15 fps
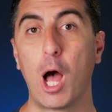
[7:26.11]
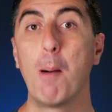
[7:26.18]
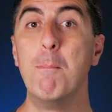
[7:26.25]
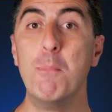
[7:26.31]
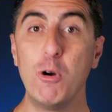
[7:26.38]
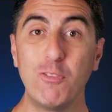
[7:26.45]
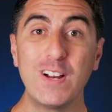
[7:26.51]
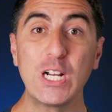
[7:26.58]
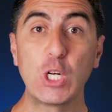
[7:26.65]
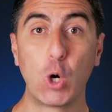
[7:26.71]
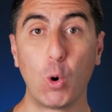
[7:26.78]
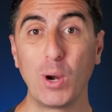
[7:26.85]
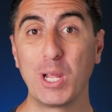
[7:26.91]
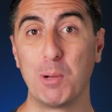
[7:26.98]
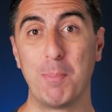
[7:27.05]
A moving
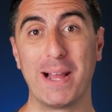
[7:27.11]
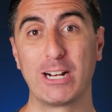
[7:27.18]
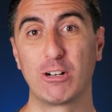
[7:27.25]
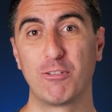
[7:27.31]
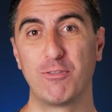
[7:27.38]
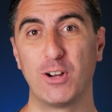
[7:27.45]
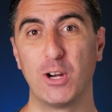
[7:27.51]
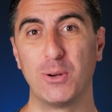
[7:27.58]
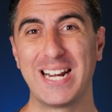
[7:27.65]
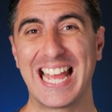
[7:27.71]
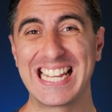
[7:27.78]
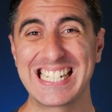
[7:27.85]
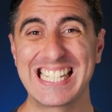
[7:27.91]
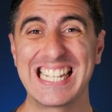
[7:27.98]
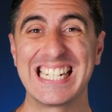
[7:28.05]
coil microphone
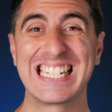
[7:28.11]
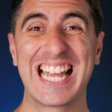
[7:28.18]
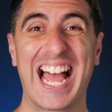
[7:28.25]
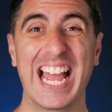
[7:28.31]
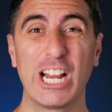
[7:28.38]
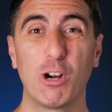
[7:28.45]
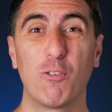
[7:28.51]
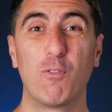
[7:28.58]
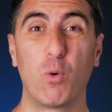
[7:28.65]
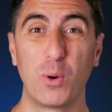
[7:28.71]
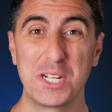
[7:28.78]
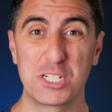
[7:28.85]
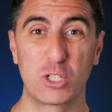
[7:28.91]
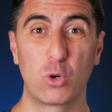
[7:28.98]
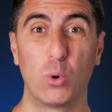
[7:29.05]
has the entire
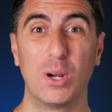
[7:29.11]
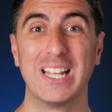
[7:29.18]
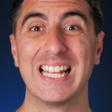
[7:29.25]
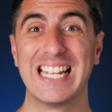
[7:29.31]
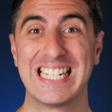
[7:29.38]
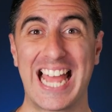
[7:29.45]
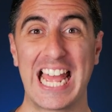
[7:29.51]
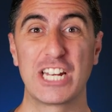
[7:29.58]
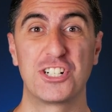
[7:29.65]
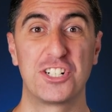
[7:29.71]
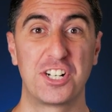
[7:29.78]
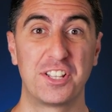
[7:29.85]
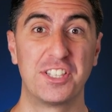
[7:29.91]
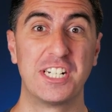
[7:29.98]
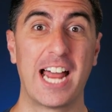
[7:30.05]
voice coil
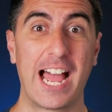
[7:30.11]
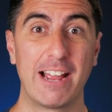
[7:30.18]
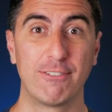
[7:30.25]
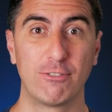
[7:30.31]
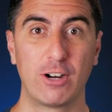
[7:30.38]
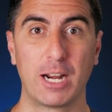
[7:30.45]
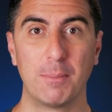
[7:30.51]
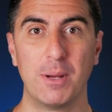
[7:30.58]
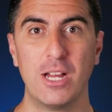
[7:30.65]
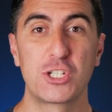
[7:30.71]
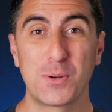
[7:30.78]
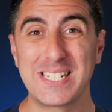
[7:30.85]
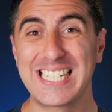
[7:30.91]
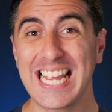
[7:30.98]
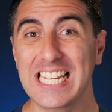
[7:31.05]
attached to the diaphragm,
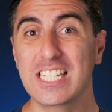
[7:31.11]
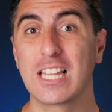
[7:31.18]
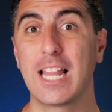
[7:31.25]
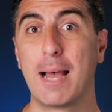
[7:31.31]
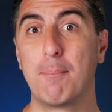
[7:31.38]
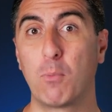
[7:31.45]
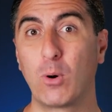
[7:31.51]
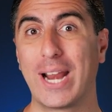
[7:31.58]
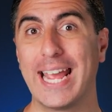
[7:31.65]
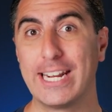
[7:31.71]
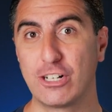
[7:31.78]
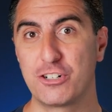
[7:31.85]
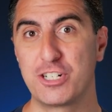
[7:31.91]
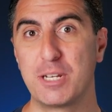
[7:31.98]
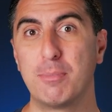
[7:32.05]
so it takes a lot more
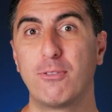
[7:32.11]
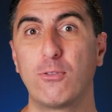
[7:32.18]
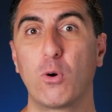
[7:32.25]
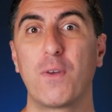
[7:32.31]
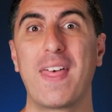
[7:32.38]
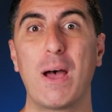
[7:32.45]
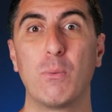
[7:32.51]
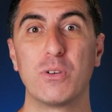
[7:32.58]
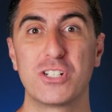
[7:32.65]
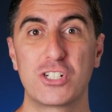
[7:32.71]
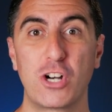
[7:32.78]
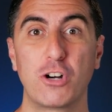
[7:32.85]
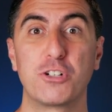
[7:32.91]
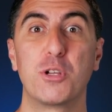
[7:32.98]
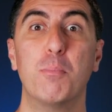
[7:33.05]
energy before that will
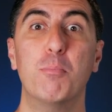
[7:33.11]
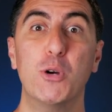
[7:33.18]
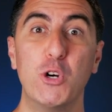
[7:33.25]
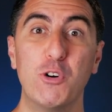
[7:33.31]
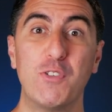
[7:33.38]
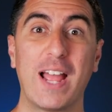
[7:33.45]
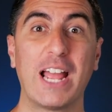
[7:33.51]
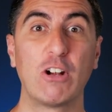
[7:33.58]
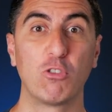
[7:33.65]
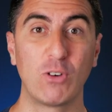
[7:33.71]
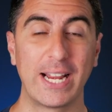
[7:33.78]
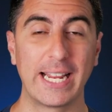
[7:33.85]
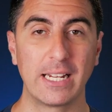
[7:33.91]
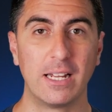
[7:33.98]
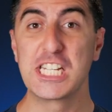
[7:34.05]
start to move and
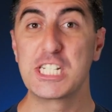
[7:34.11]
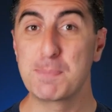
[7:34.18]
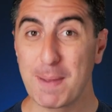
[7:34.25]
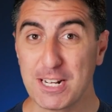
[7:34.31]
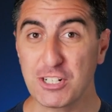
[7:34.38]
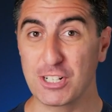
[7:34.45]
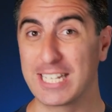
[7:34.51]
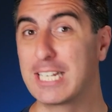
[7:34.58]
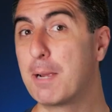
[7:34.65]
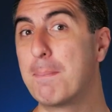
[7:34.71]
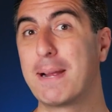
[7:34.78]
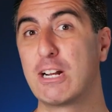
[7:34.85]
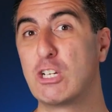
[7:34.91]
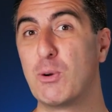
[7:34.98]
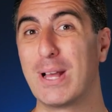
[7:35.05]
ring, especially
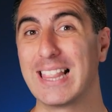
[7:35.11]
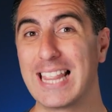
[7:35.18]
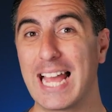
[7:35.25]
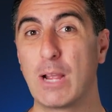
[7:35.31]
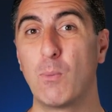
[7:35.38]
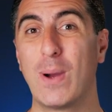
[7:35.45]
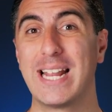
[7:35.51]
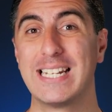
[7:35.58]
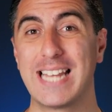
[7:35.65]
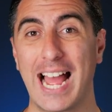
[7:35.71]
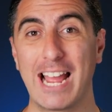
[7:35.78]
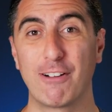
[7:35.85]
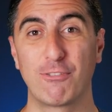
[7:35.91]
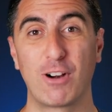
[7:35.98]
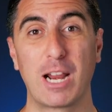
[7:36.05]
compared to a lightweight
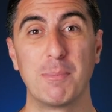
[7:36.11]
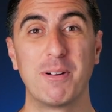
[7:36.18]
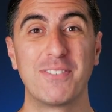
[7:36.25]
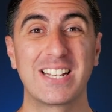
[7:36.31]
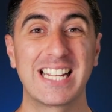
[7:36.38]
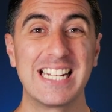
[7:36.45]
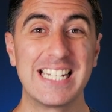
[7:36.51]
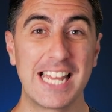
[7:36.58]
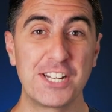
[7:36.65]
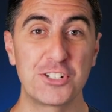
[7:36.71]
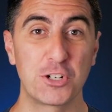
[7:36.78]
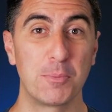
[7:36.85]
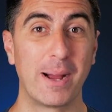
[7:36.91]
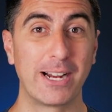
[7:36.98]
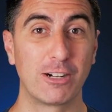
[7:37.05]
diaphragm of a
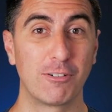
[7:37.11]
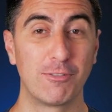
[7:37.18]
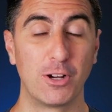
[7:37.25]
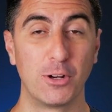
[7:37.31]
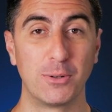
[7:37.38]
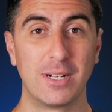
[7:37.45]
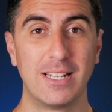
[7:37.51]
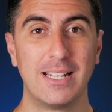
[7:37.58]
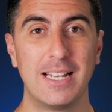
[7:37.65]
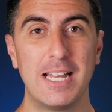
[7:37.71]
condenser microphone.